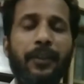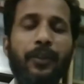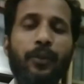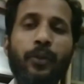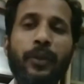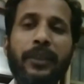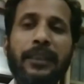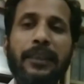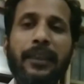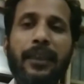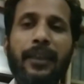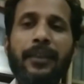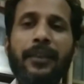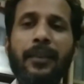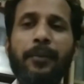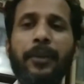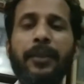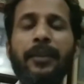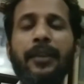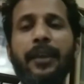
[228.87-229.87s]
Queen
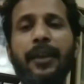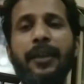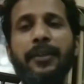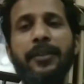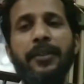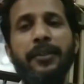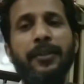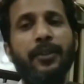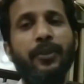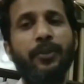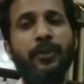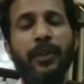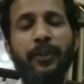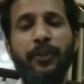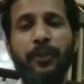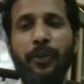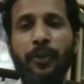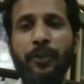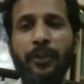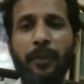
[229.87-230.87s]
Elizabeth ascended to the
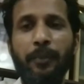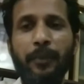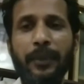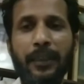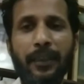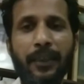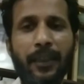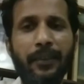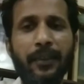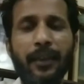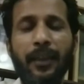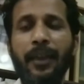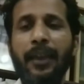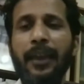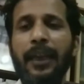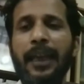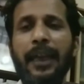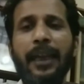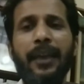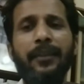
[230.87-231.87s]
throne of England,
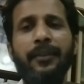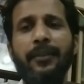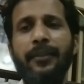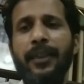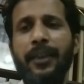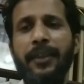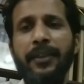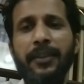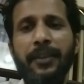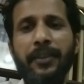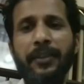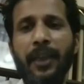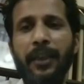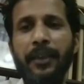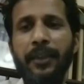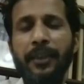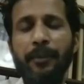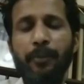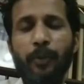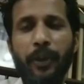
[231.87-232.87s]
and that is a
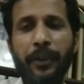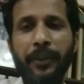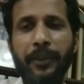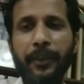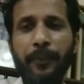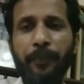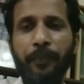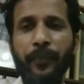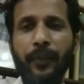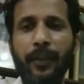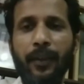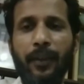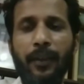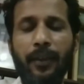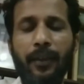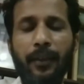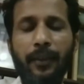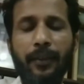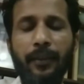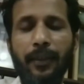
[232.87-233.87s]
turning point
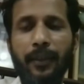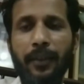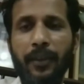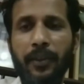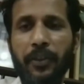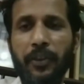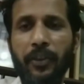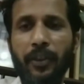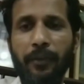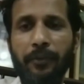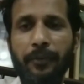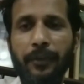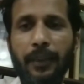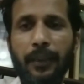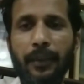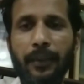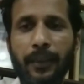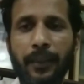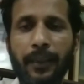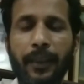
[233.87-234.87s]
in the history of
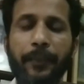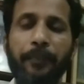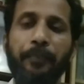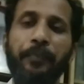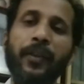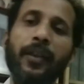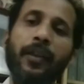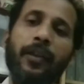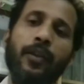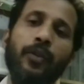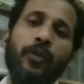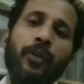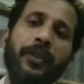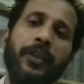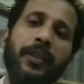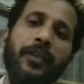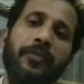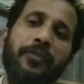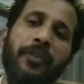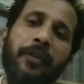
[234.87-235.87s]
England, which
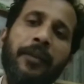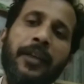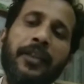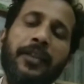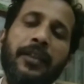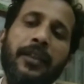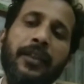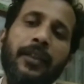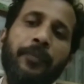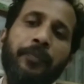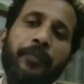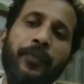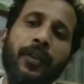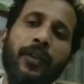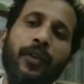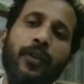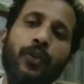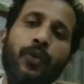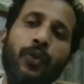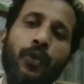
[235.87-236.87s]
is famously
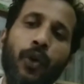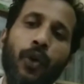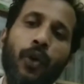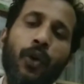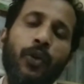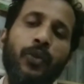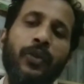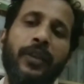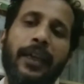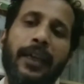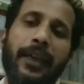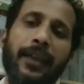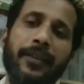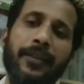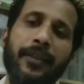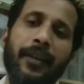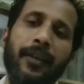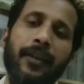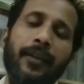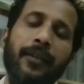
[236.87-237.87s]
known as
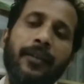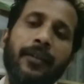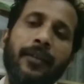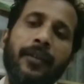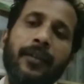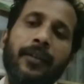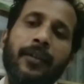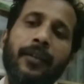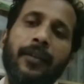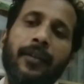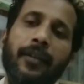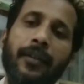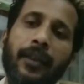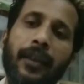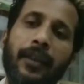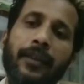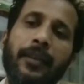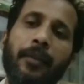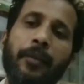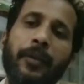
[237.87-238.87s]
the
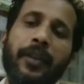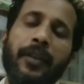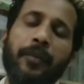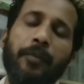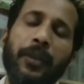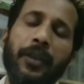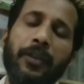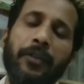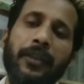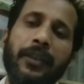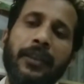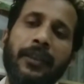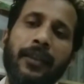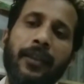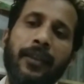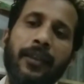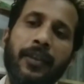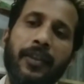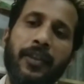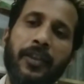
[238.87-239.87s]
Elizabethan period in
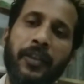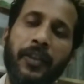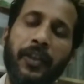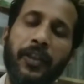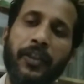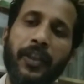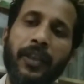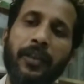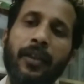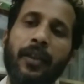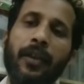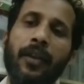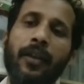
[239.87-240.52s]
English literature,